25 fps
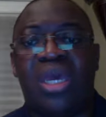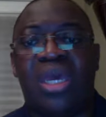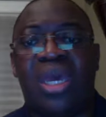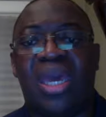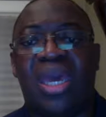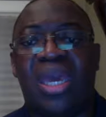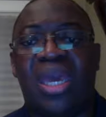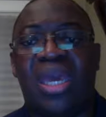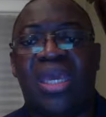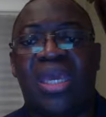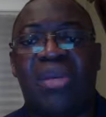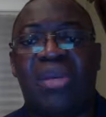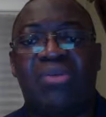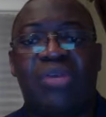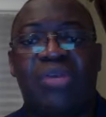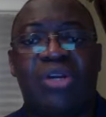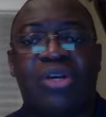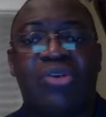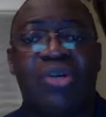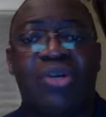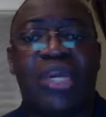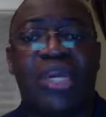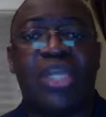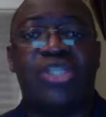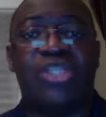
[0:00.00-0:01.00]
and
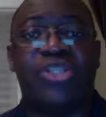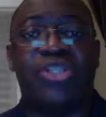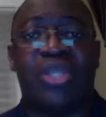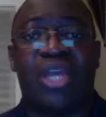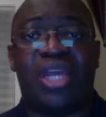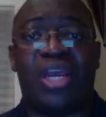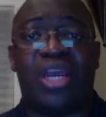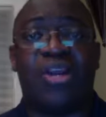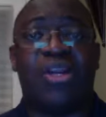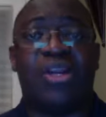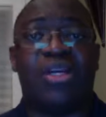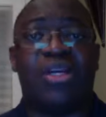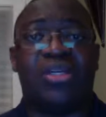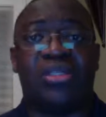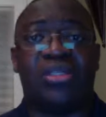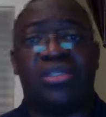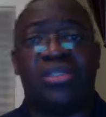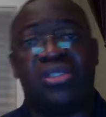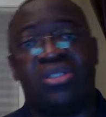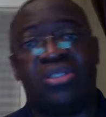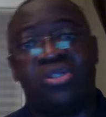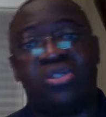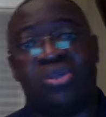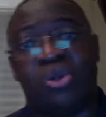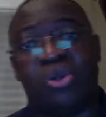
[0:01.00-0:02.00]
recreation area.
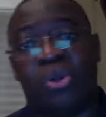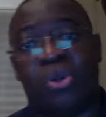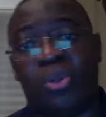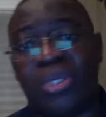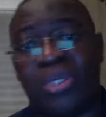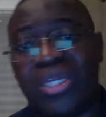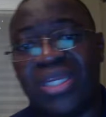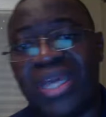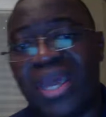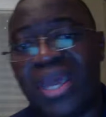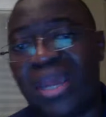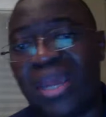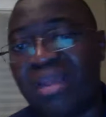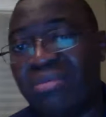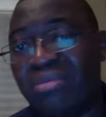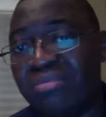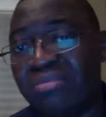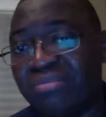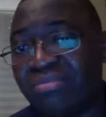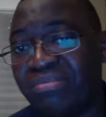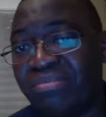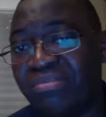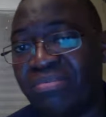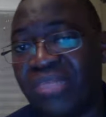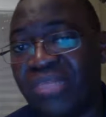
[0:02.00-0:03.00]
So the whole day,
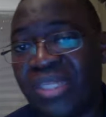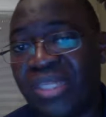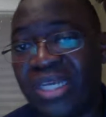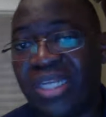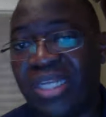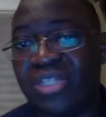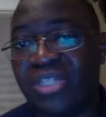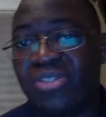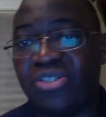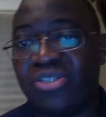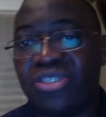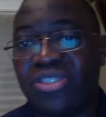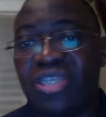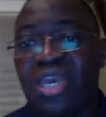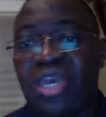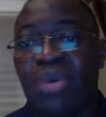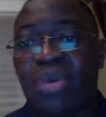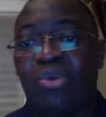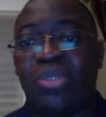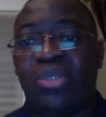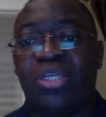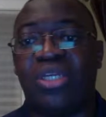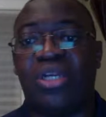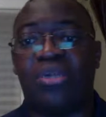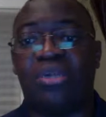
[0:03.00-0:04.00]
needless to say,
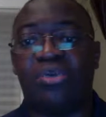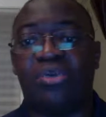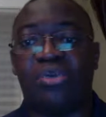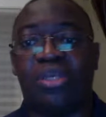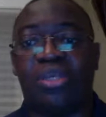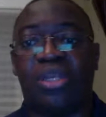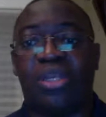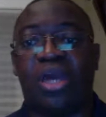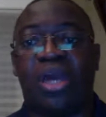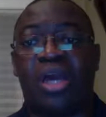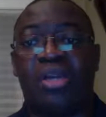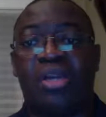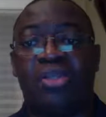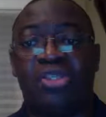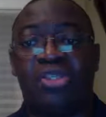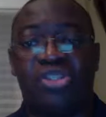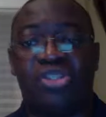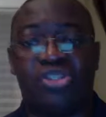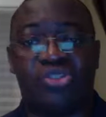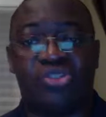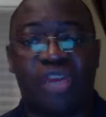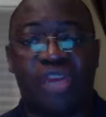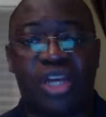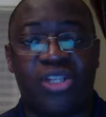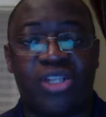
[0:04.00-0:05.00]
we dealt with a lot of
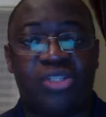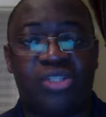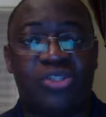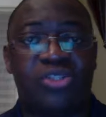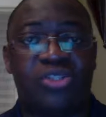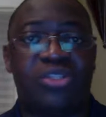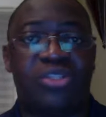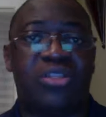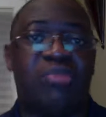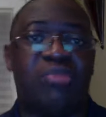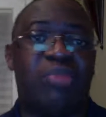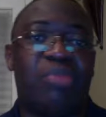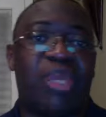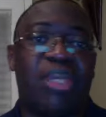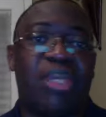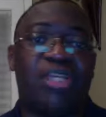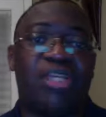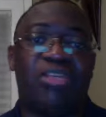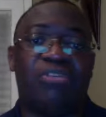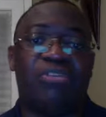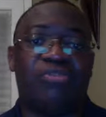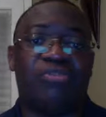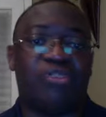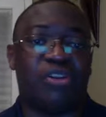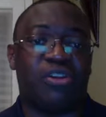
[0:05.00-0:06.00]
distractions that make
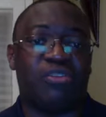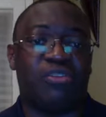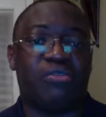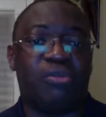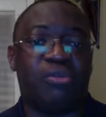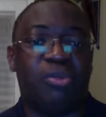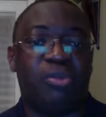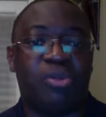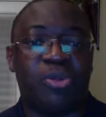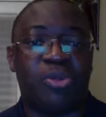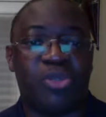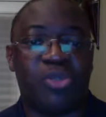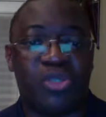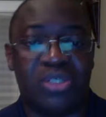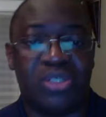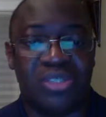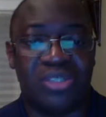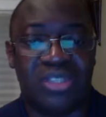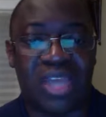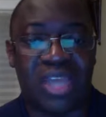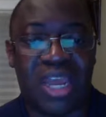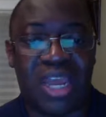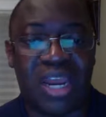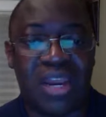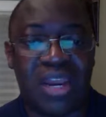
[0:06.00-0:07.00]
it difficult for people to
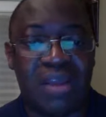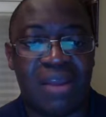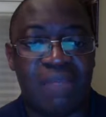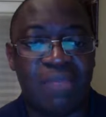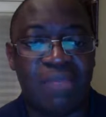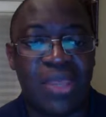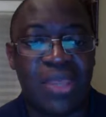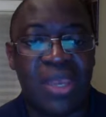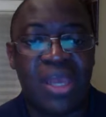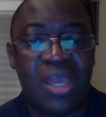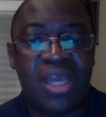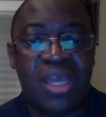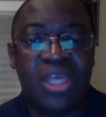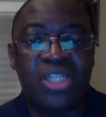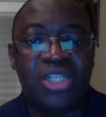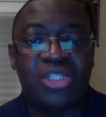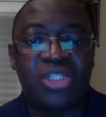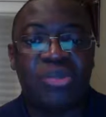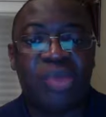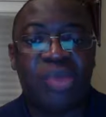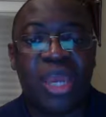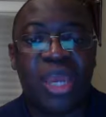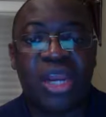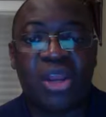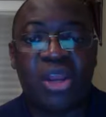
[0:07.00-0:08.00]
understand.
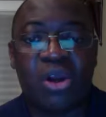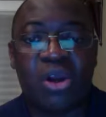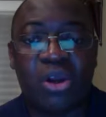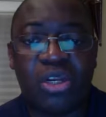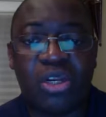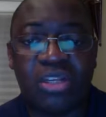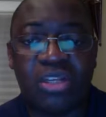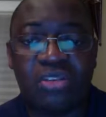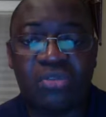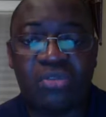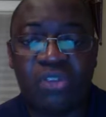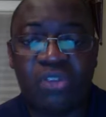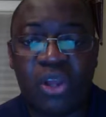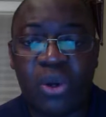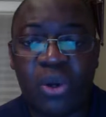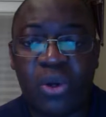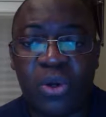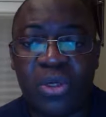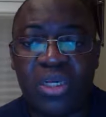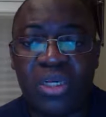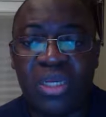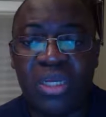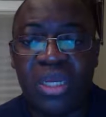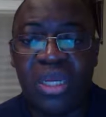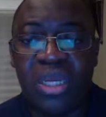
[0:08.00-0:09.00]
Germane cognitive
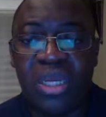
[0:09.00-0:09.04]
load